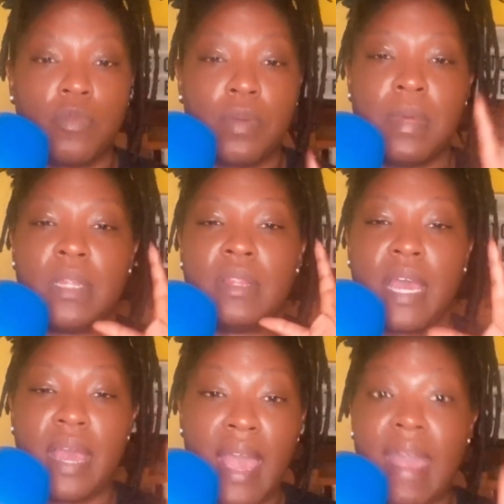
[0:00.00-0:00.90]
of women
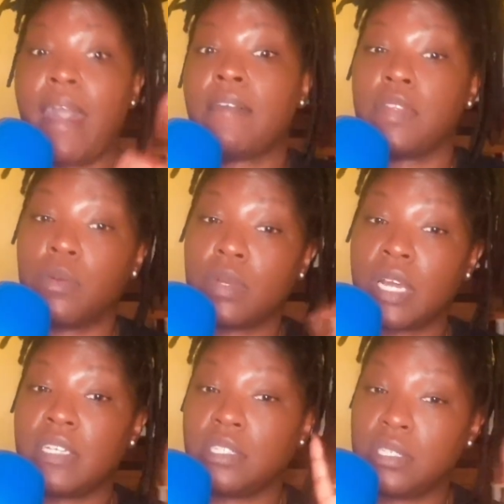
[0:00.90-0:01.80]
that have the
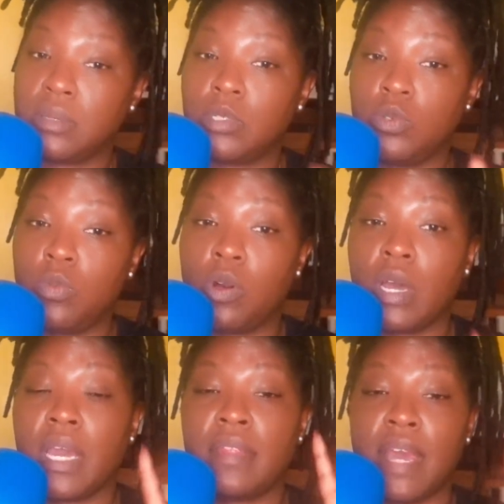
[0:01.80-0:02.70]
relationships you
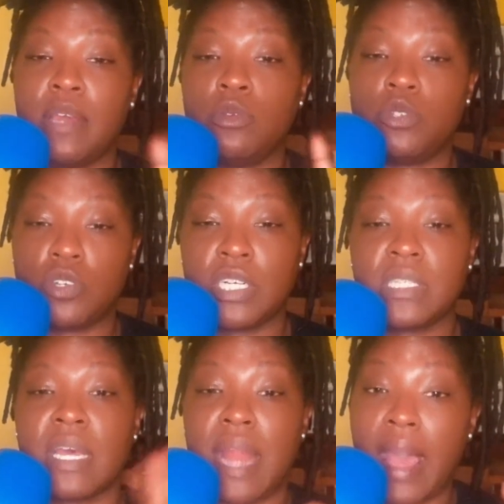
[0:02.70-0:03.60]
want and that you
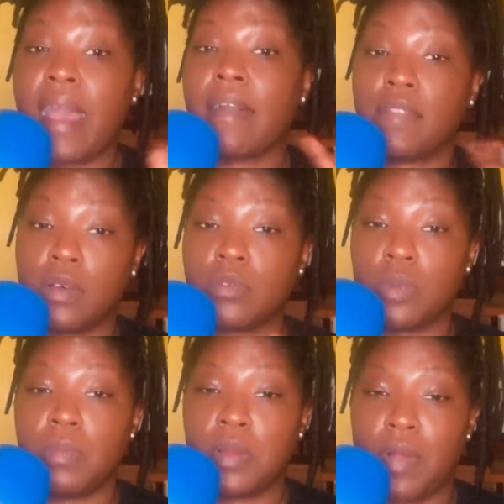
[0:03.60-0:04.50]
trust. And I have
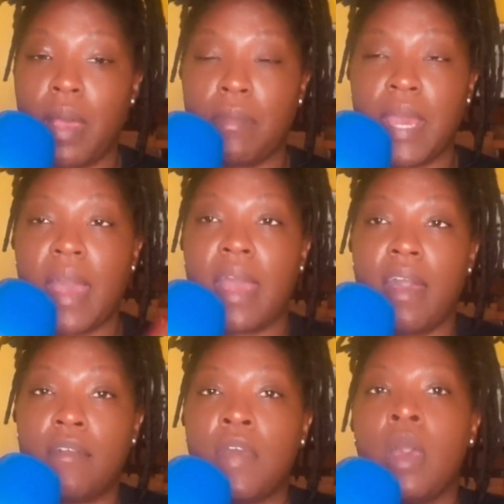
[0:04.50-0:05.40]
those women around me. I
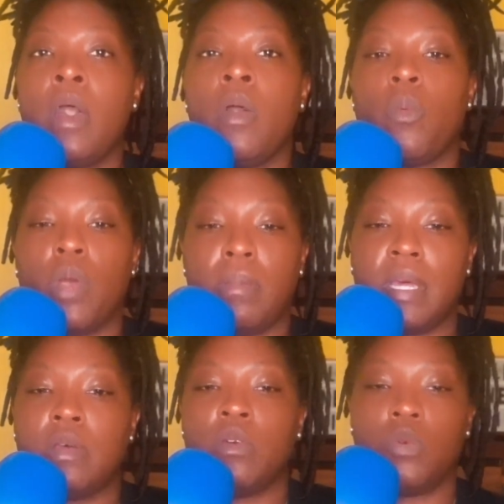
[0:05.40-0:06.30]
have
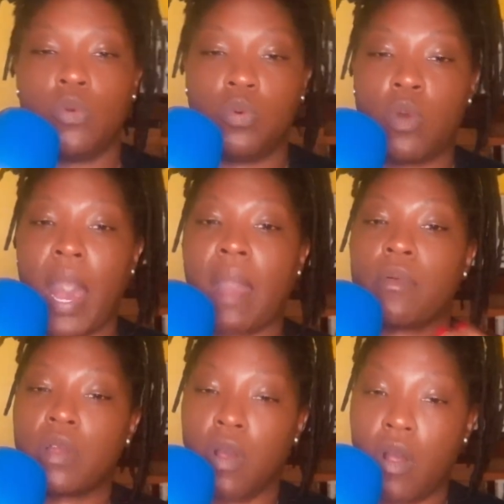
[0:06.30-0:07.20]
women who I
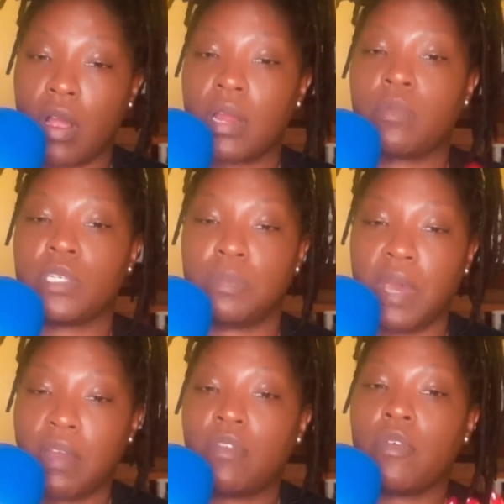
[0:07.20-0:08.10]
regard and
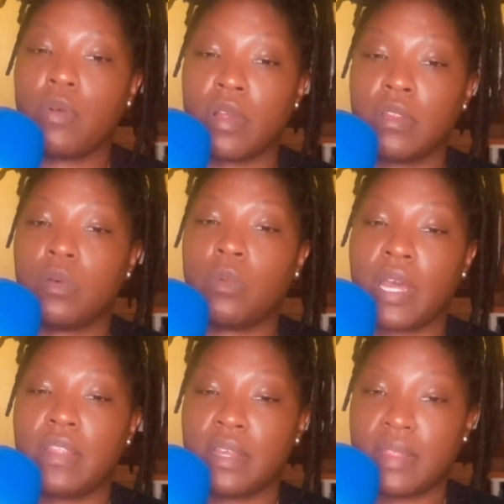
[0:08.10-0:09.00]
respect for the
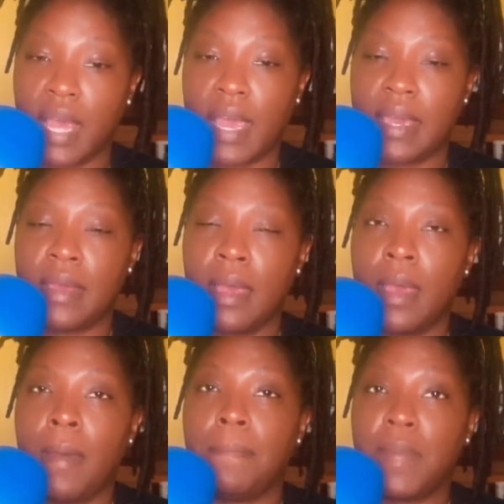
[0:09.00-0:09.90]
way that they
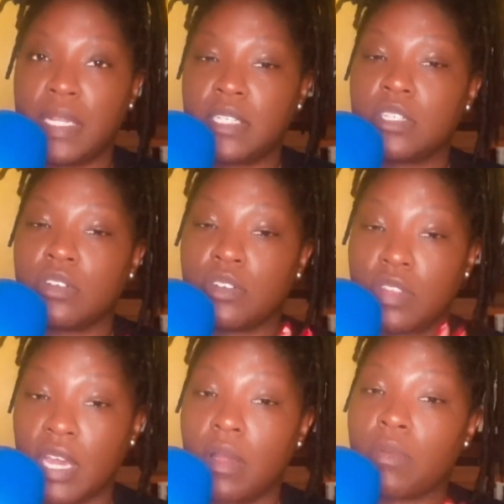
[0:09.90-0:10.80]
minister
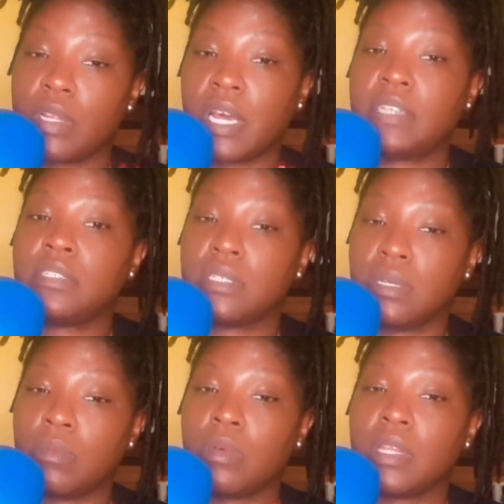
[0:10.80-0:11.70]
their
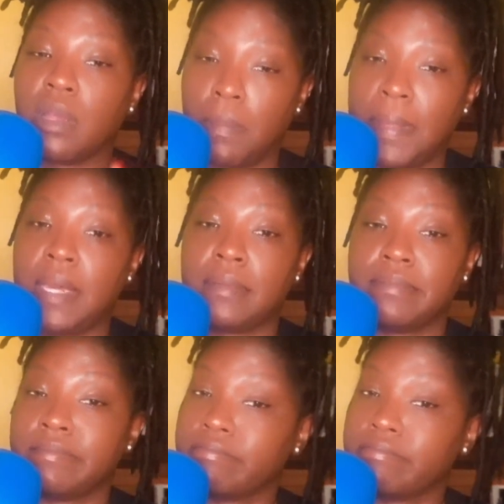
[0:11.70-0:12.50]
relationship with their men.